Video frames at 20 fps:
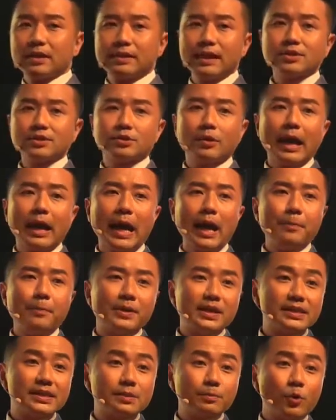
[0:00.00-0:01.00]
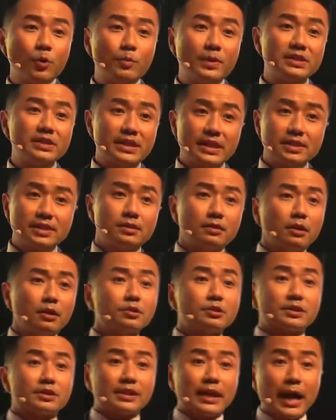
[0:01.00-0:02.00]
that the happiest moment is
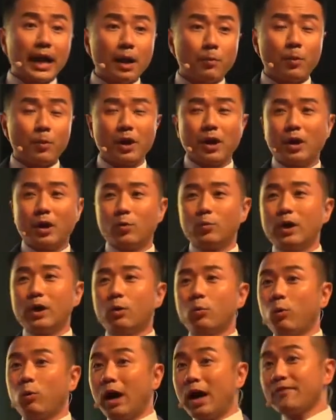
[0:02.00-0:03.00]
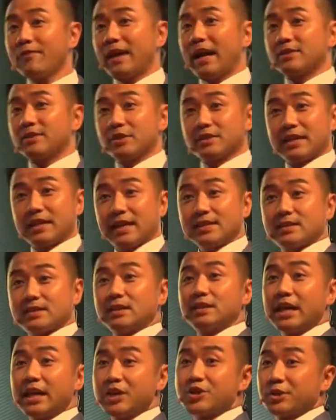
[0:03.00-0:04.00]
not the time we arrive at the
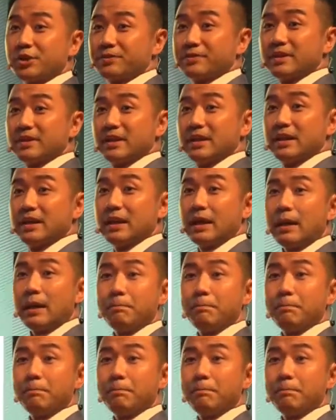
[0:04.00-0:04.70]
destination,